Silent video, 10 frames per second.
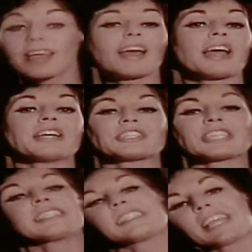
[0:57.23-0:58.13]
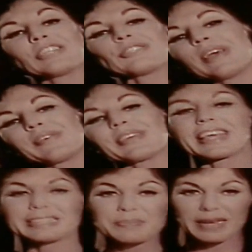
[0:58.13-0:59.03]
Here we go.
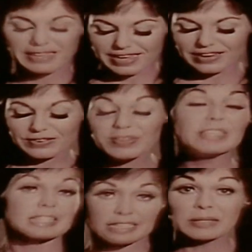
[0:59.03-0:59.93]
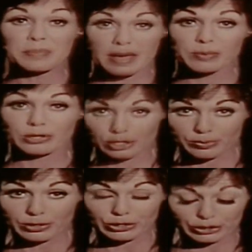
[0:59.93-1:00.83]
This is going to be an ordeal,
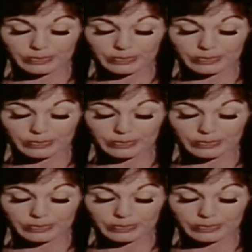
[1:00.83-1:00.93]
folks.